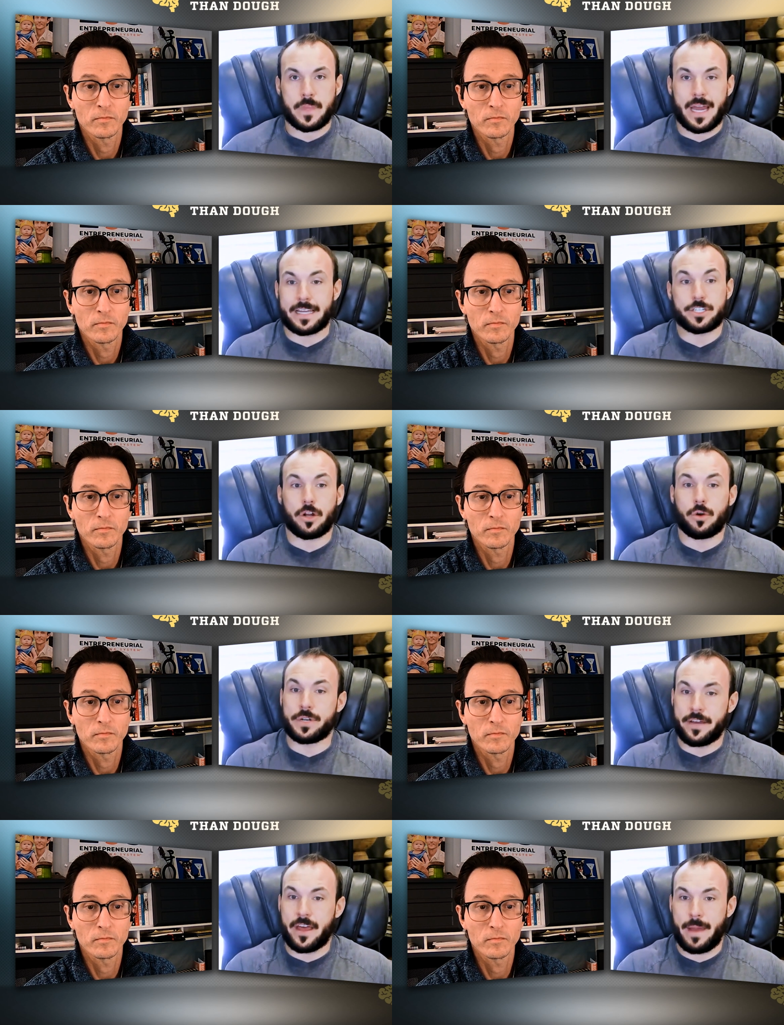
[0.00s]
Speaker 1: I guess start
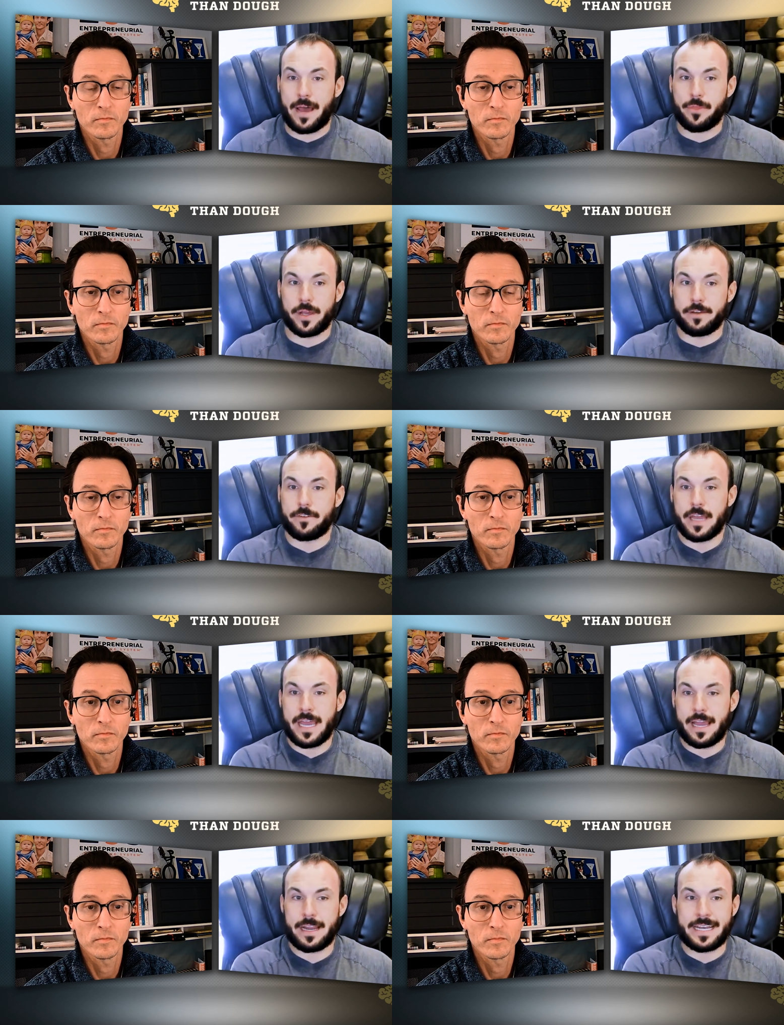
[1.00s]
going down that pathway of,
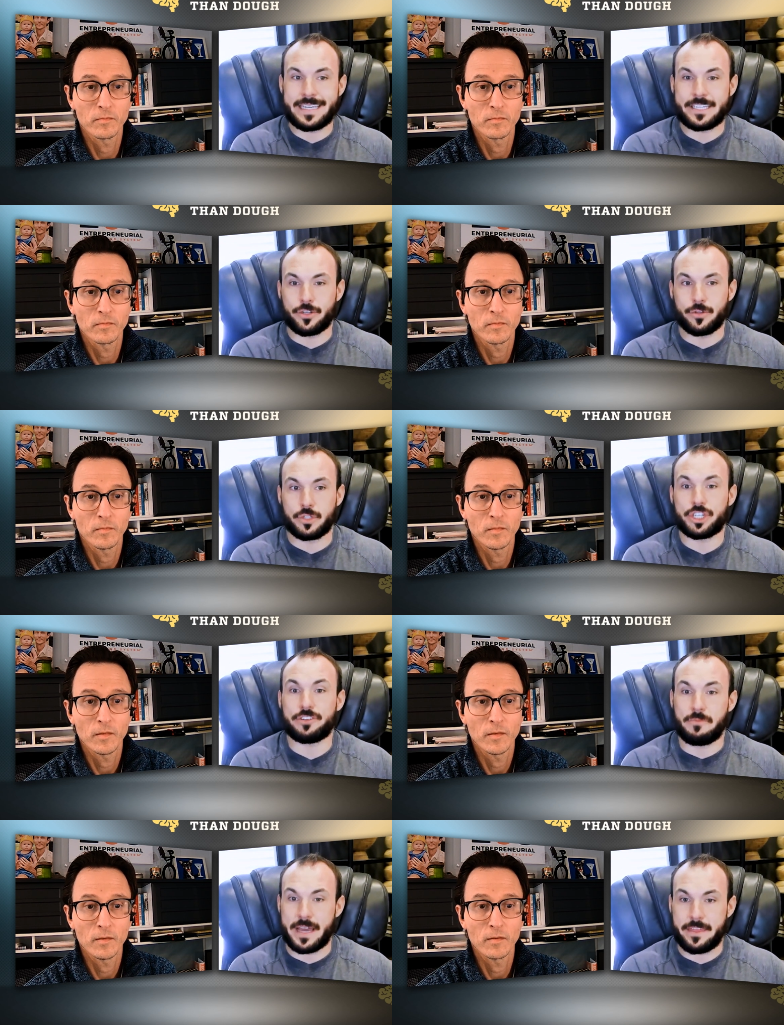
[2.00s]
Hey, I, I need to
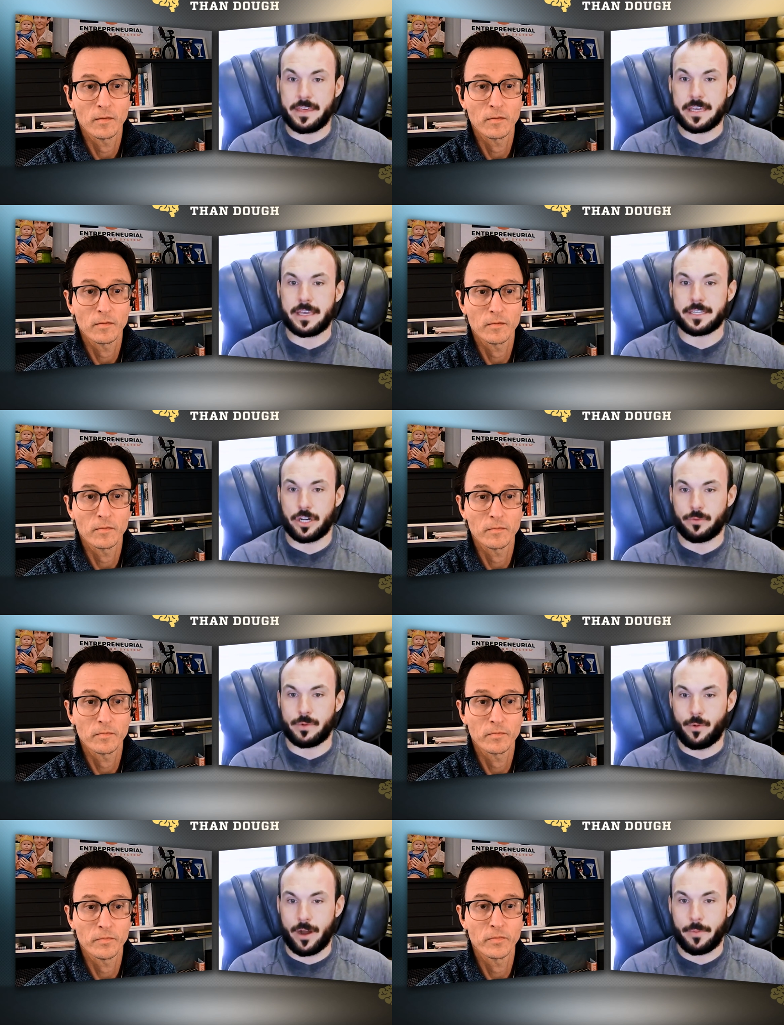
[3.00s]
shift my thinking and
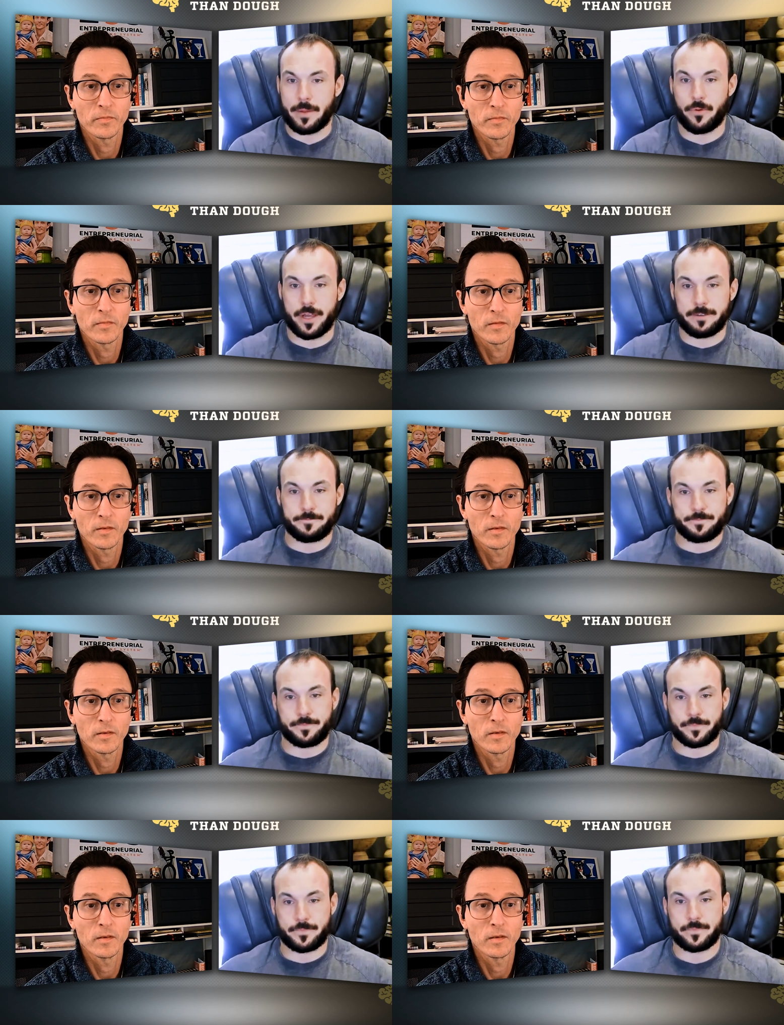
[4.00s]
start rewiring my brain.
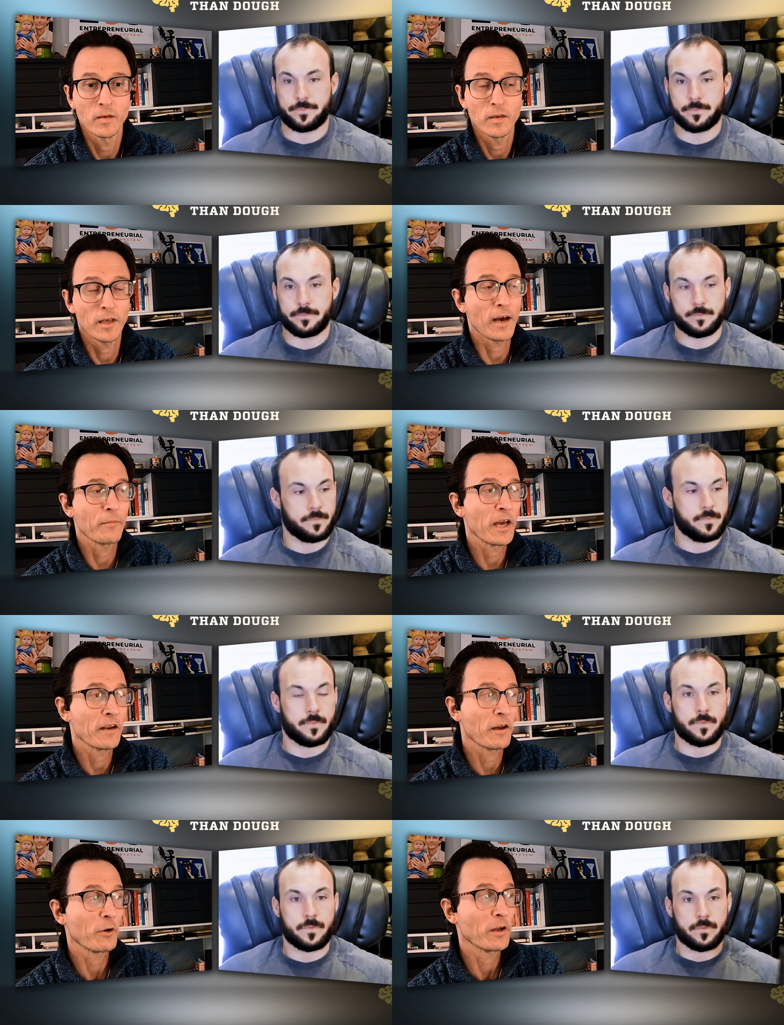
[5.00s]
Speaker 2: Yeah,
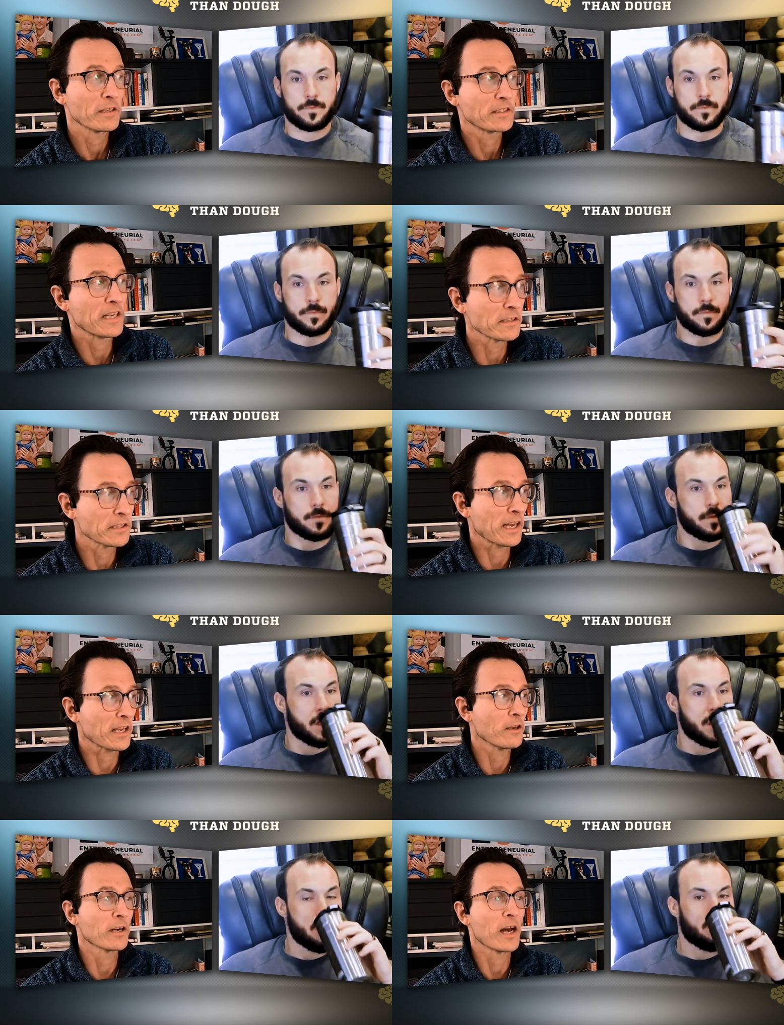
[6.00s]
man. Uh, well, it sounds
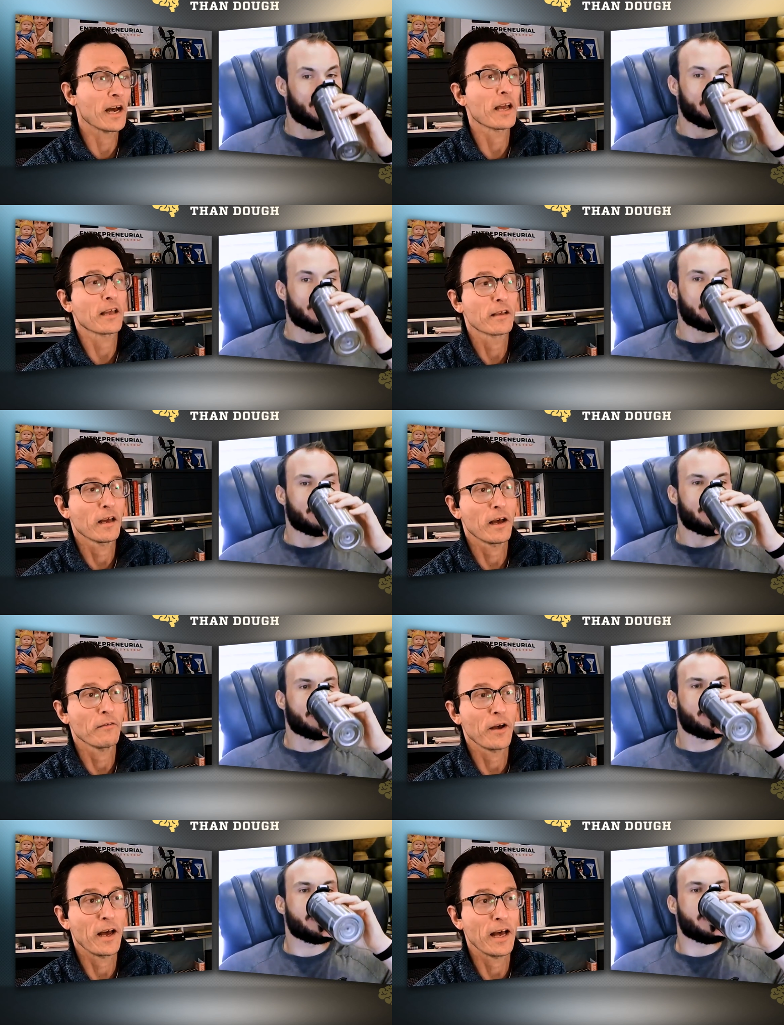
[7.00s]
like you and I
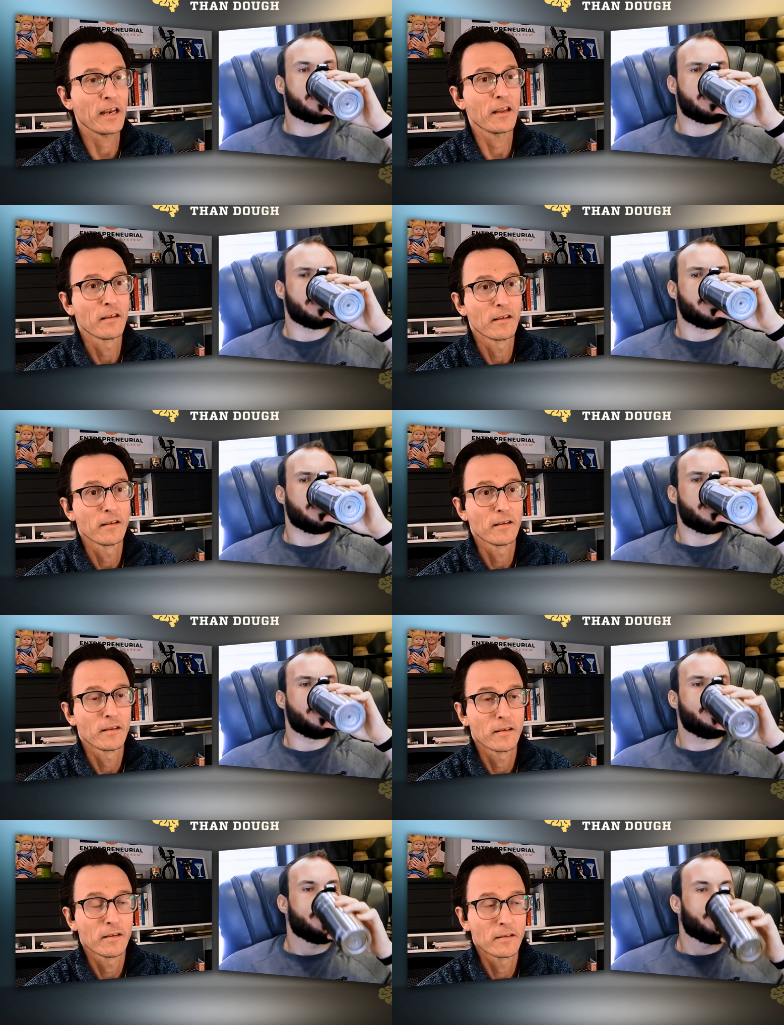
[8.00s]
have had
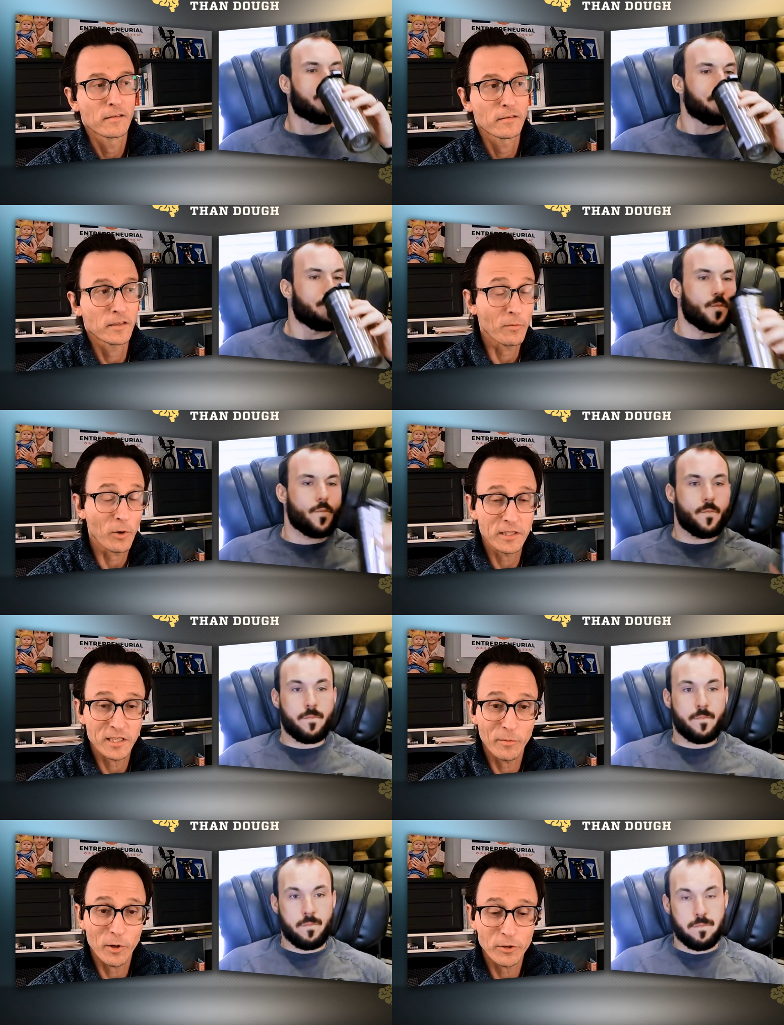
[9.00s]
somewhat
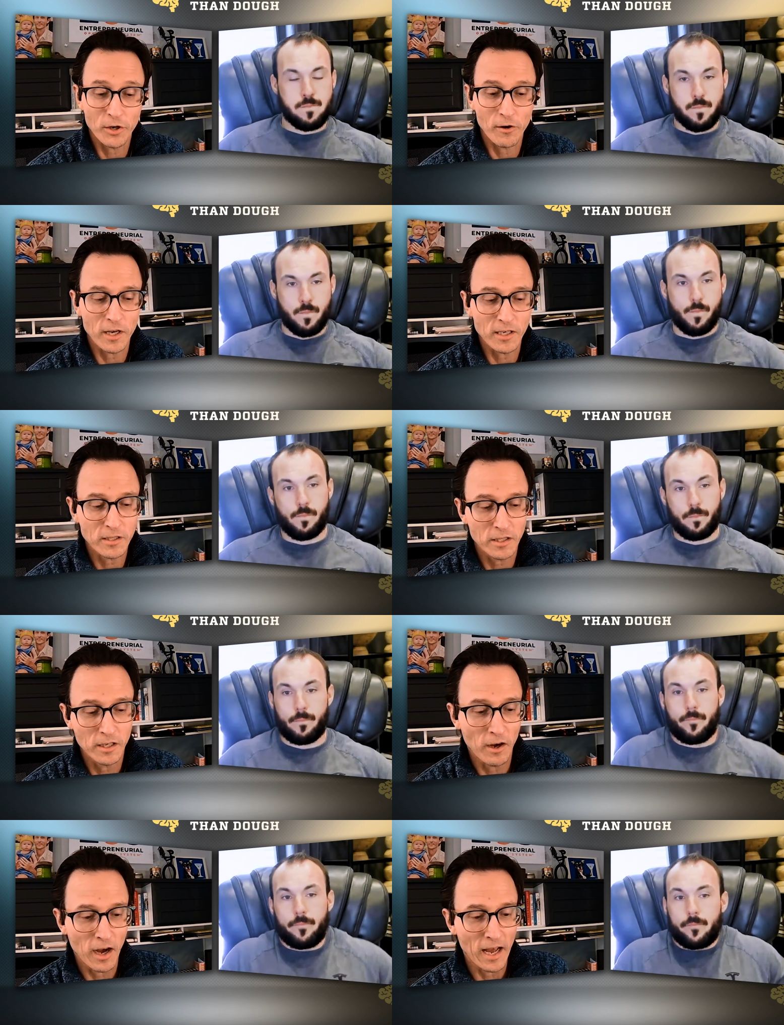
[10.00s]
similar journeys.
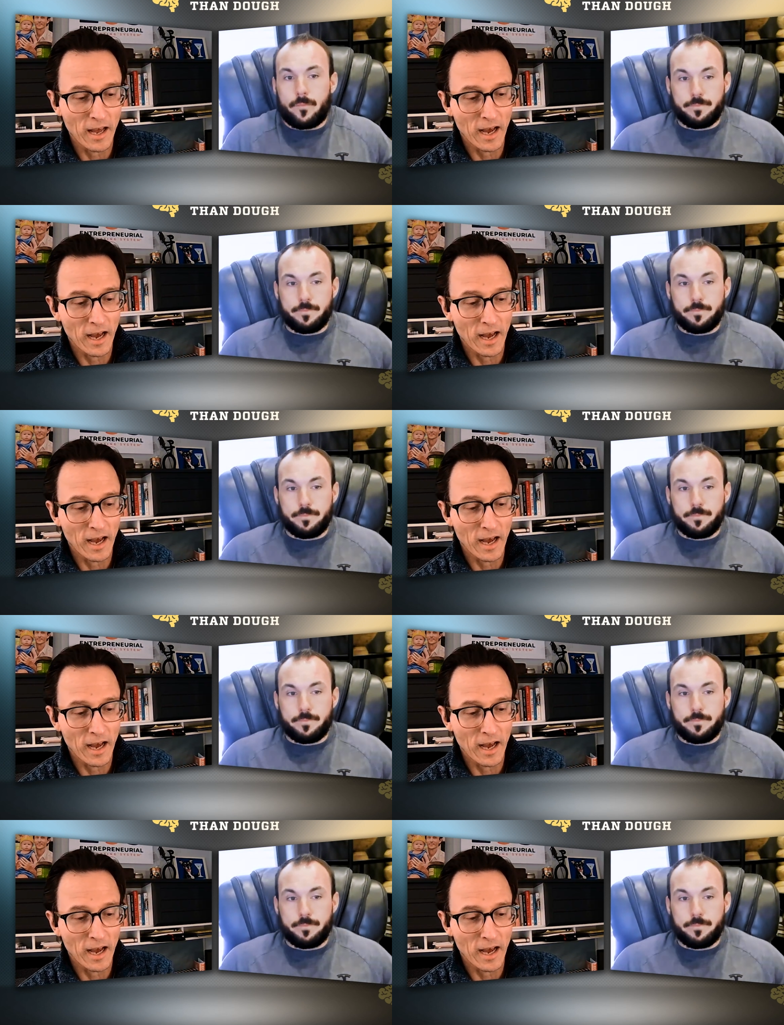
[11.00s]
You know, I,